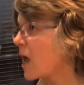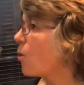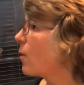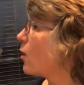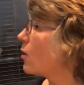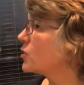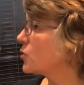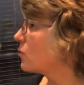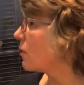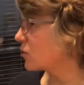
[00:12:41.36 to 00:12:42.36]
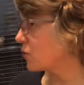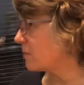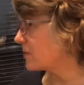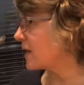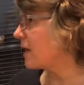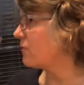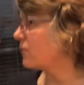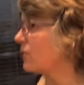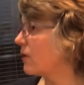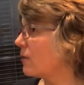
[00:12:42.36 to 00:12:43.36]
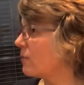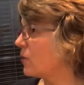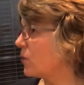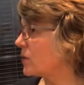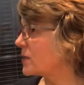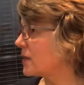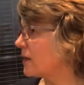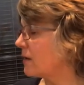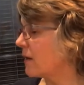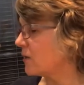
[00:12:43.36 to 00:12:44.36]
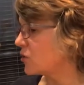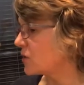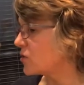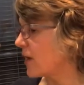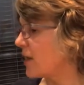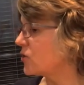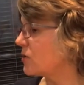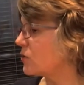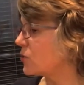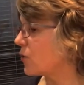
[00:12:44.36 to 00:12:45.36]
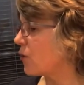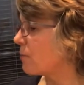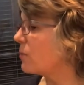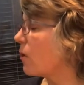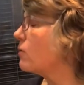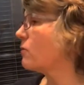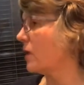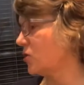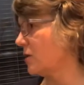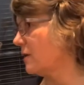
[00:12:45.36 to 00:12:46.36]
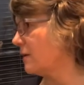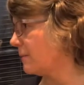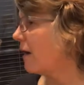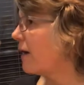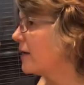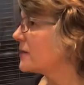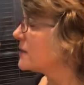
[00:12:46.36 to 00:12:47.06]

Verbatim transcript: Well, Otto, Otto himself um, used in English translation the term non-rational. And,